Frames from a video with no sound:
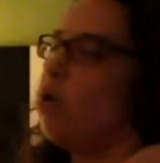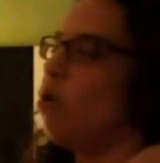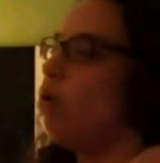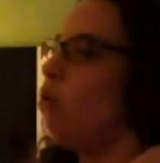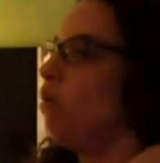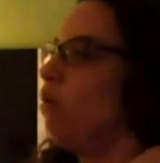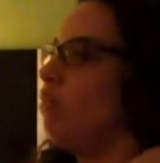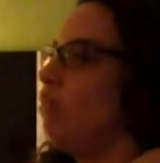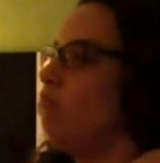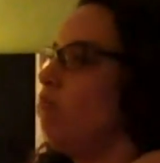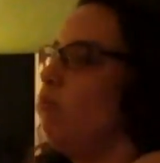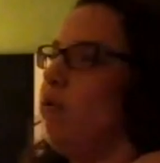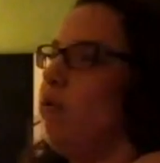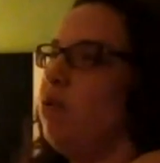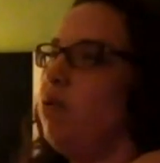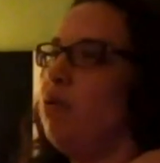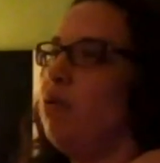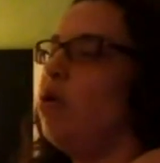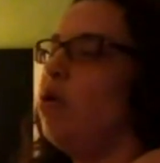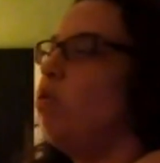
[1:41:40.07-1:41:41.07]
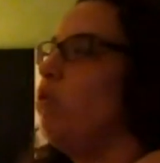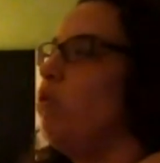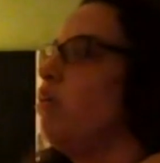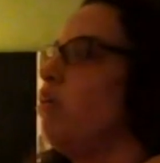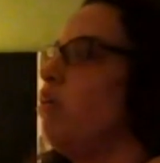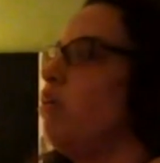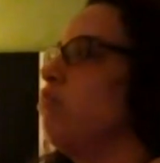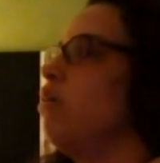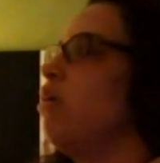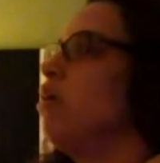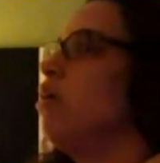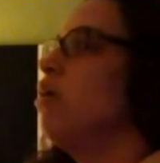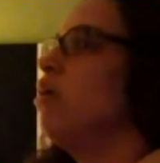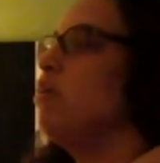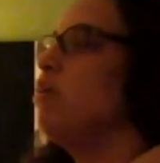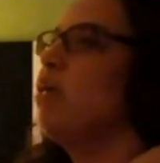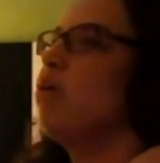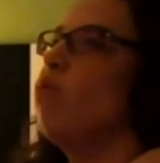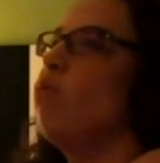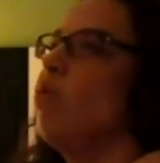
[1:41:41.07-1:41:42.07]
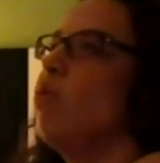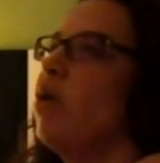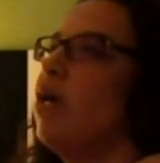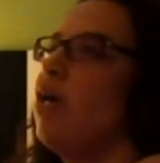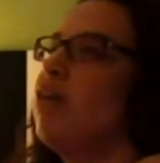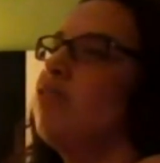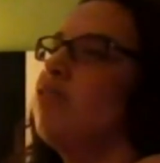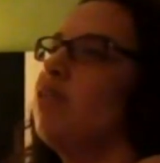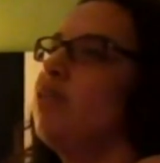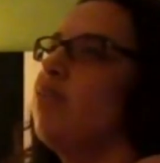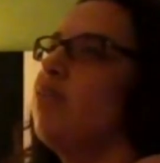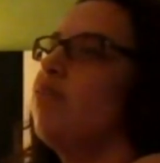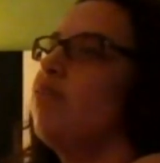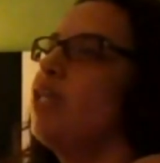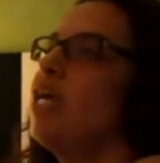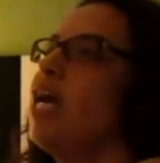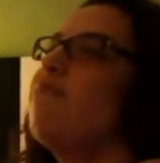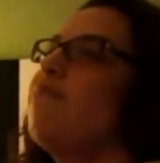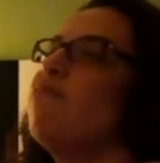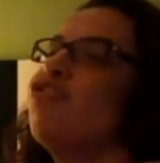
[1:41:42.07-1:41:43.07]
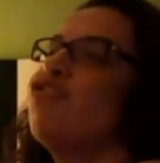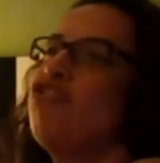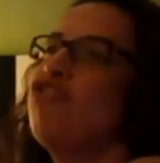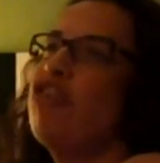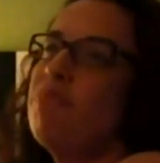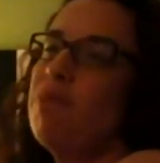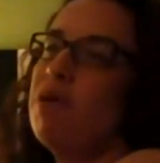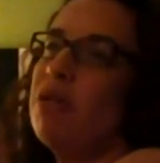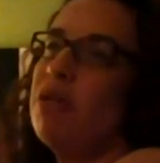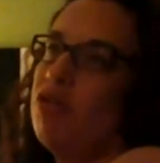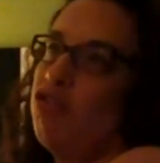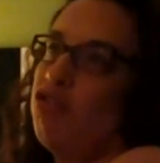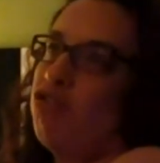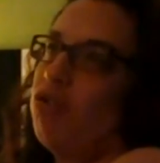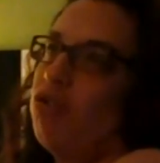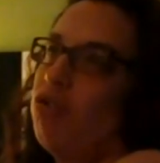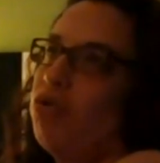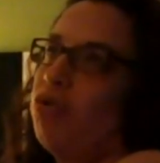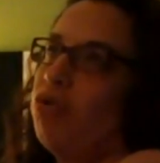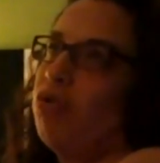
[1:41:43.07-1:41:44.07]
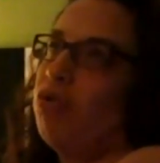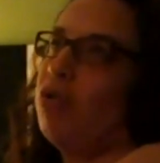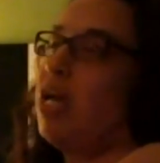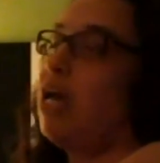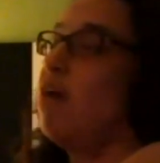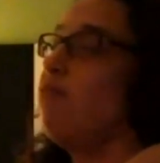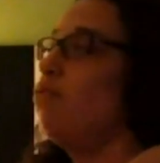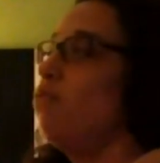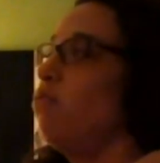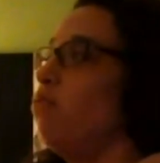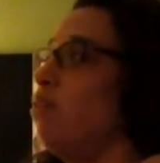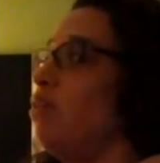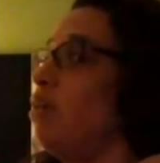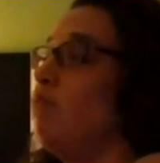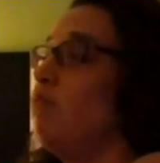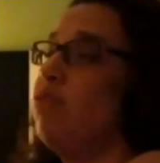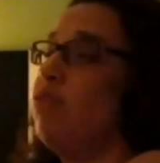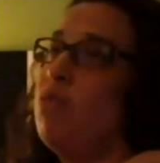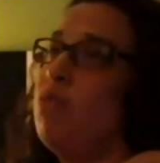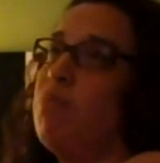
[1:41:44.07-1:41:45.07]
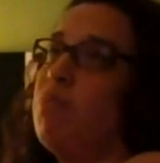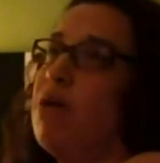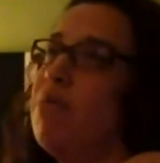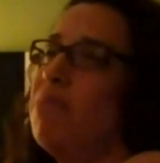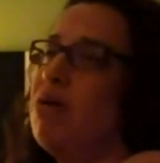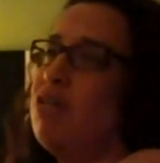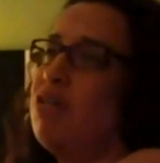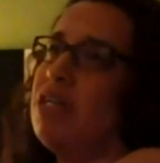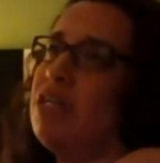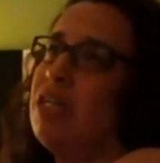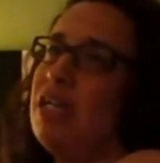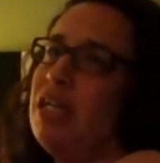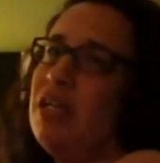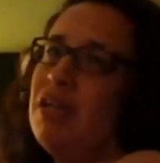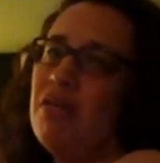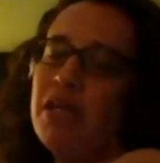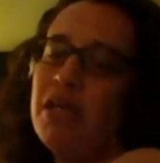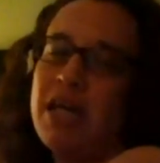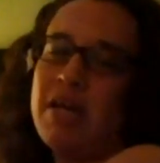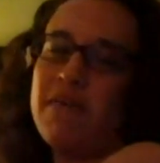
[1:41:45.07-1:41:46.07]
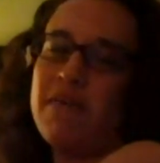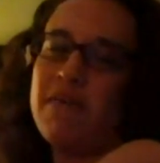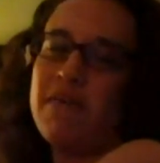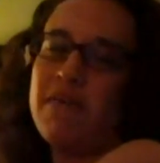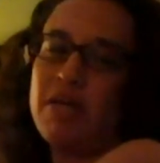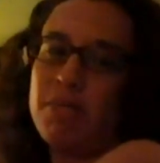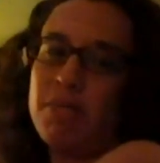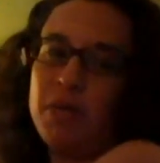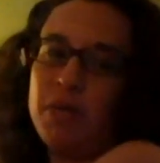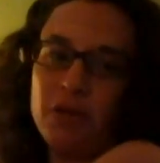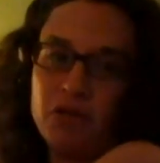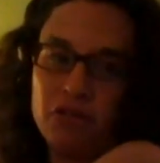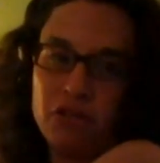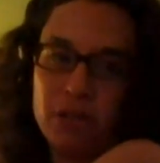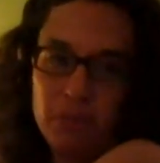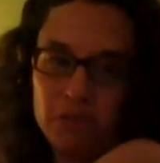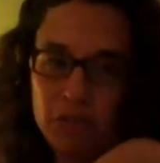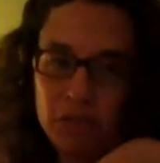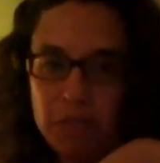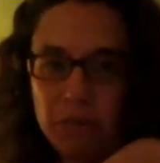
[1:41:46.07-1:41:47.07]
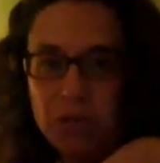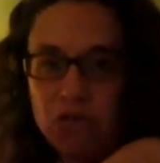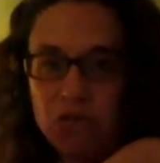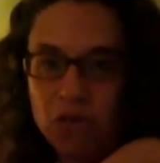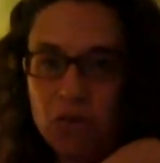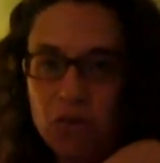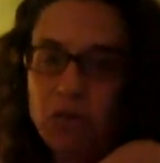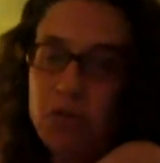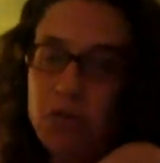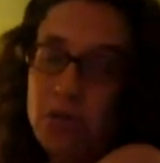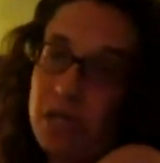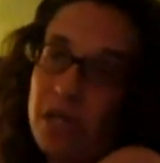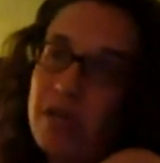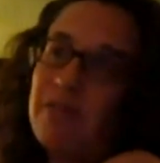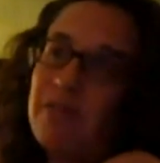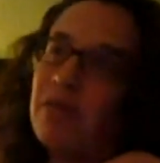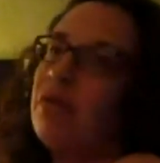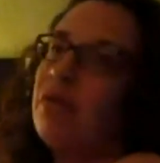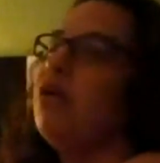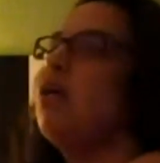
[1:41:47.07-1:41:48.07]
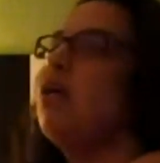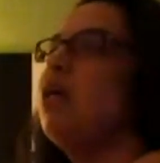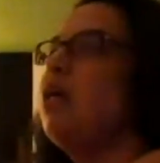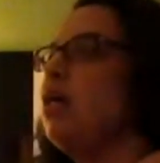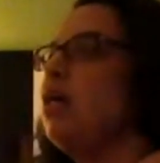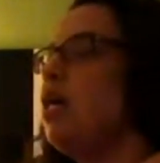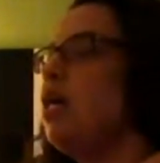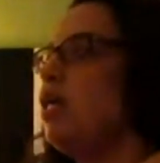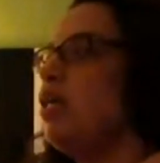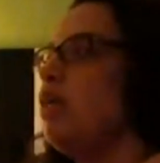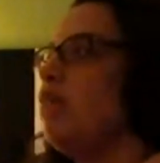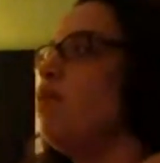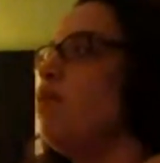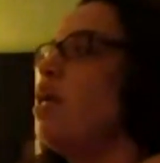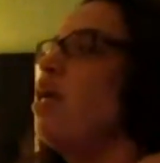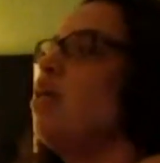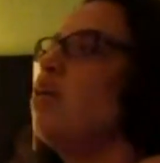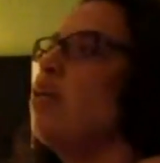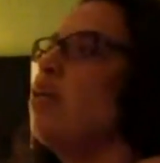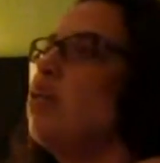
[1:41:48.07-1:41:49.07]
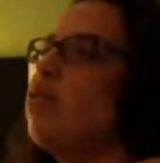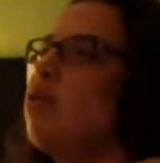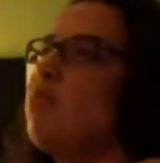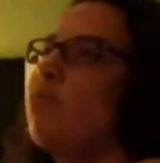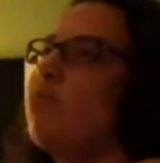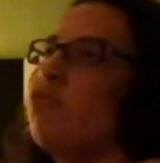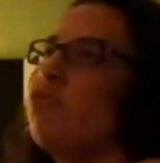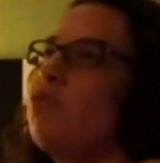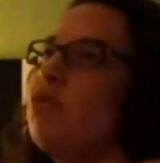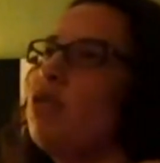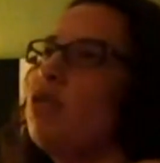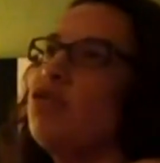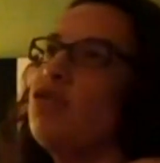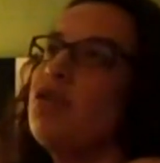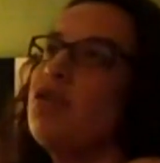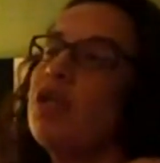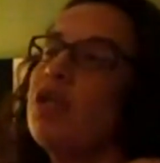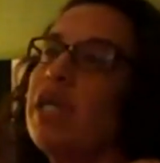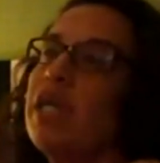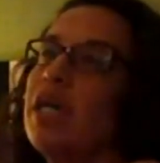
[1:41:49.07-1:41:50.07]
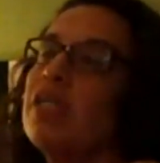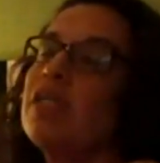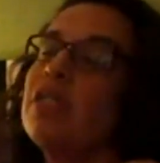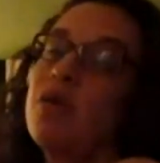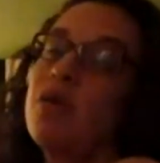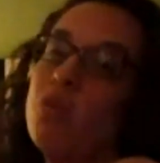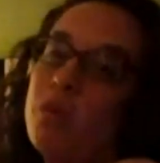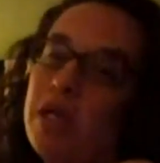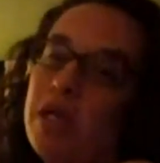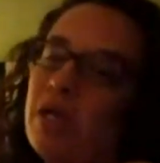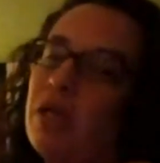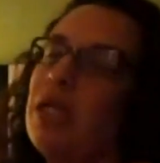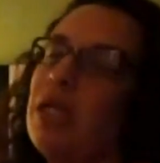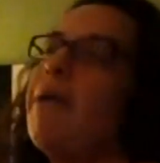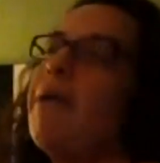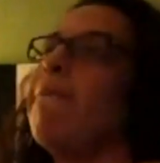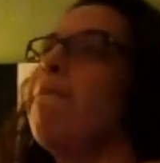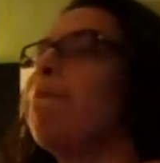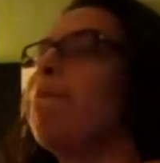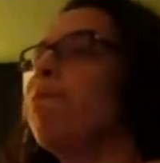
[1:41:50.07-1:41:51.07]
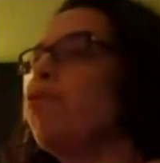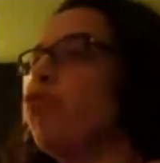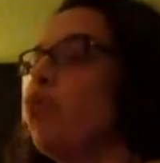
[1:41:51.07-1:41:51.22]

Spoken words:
Always important. Always being aware, because if they have a chip on their shoulder, and after Obama, are you kidding? They're going to have a bigger chip on their shoulder than ever. And if they had another opportunity to do it again, they will.